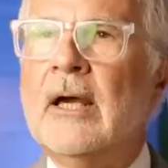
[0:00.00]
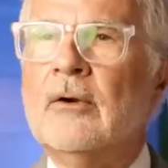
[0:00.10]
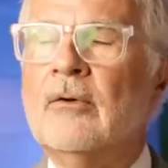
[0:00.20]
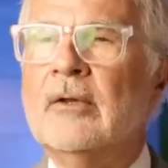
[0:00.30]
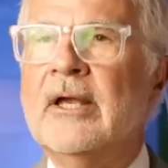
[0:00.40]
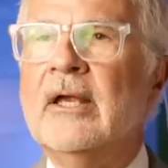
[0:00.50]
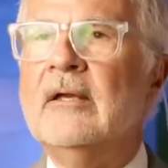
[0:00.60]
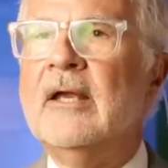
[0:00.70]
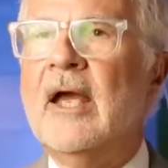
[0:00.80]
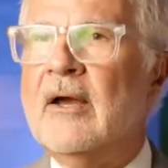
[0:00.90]
not only
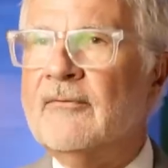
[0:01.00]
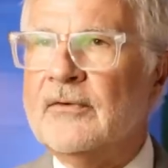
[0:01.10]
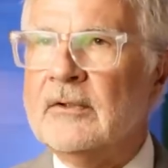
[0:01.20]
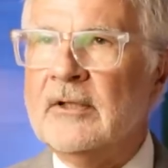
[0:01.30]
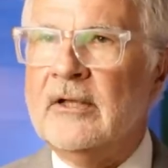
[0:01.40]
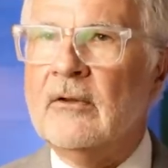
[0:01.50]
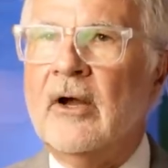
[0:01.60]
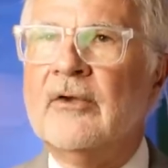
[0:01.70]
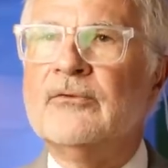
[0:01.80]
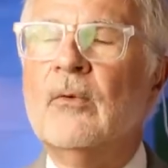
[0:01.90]
effortlessly
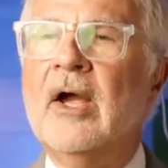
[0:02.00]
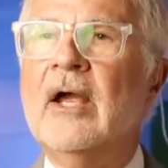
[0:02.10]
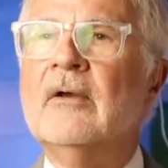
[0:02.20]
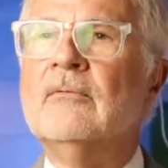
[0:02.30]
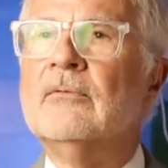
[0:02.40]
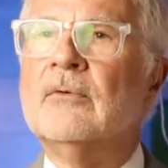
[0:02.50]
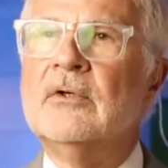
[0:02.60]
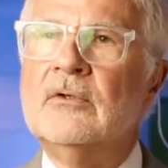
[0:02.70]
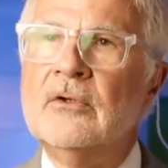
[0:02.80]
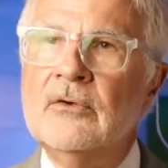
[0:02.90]
lost weight,
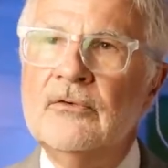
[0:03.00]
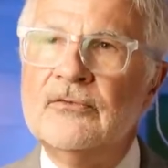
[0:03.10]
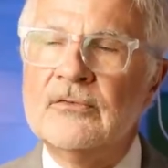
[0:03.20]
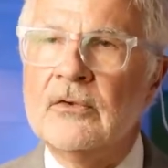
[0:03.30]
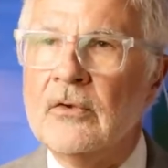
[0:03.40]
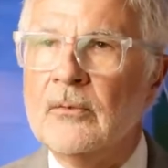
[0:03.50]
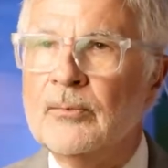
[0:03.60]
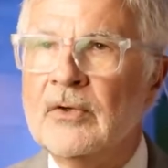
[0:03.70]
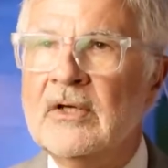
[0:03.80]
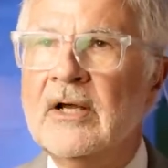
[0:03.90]
reduced her
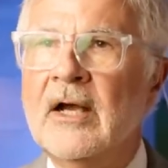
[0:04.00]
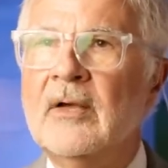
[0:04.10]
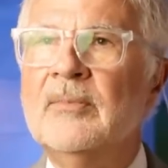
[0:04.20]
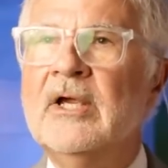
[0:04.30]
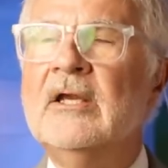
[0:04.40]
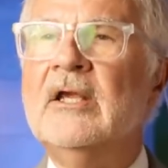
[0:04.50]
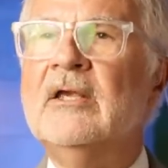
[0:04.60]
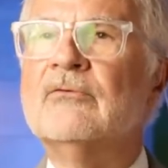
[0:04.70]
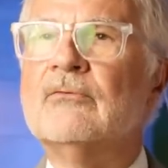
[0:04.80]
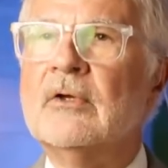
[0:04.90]

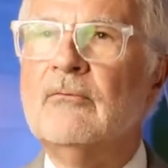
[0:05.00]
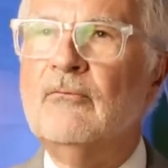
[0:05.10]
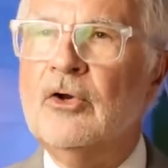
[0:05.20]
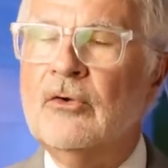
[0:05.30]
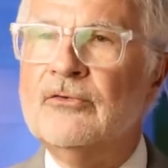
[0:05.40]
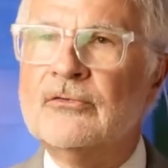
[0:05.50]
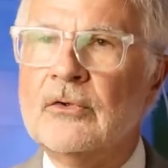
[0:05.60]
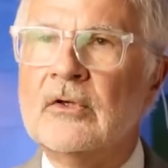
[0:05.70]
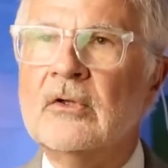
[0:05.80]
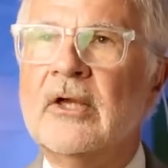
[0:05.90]
prediabetes, reduced
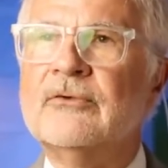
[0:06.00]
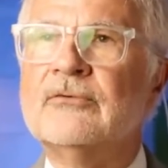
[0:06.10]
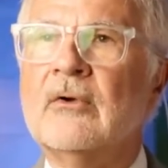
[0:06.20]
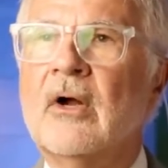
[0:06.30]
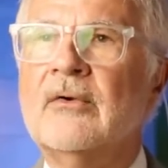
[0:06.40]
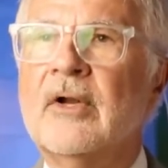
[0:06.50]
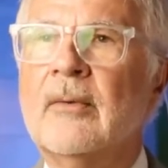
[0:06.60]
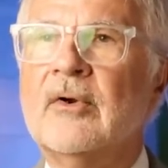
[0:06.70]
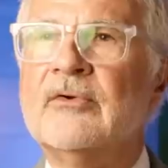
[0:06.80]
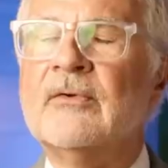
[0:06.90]
her cholesterol
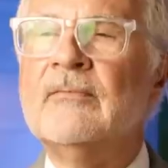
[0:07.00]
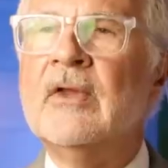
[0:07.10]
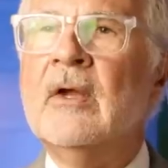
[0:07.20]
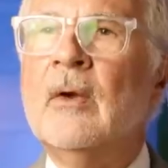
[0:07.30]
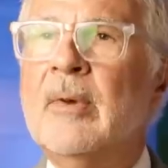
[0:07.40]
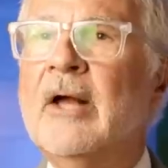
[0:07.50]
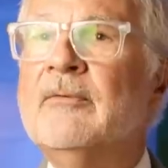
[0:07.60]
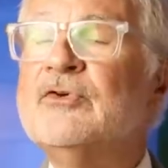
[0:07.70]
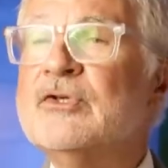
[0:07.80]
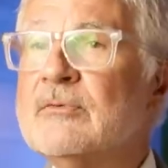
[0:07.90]
numbers,
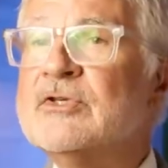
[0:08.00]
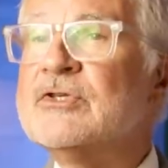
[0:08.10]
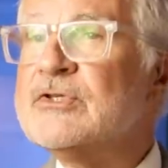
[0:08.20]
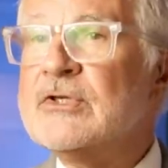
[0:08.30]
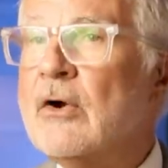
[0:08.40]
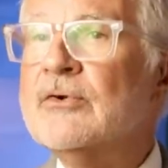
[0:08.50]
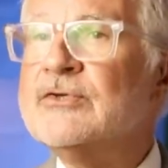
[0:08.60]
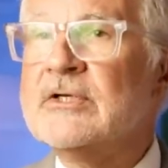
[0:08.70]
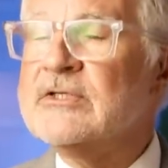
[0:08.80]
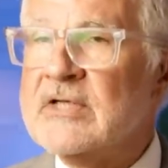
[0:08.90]
but she was so
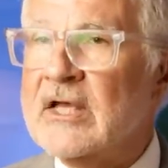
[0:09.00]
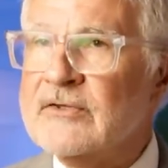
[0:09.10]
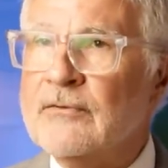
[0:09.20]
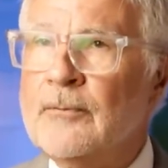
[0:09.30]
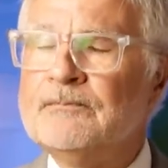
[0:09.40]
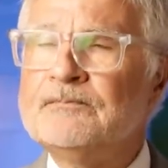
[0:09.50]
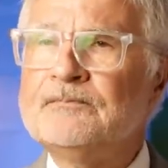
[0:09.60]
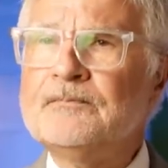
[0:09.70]
successful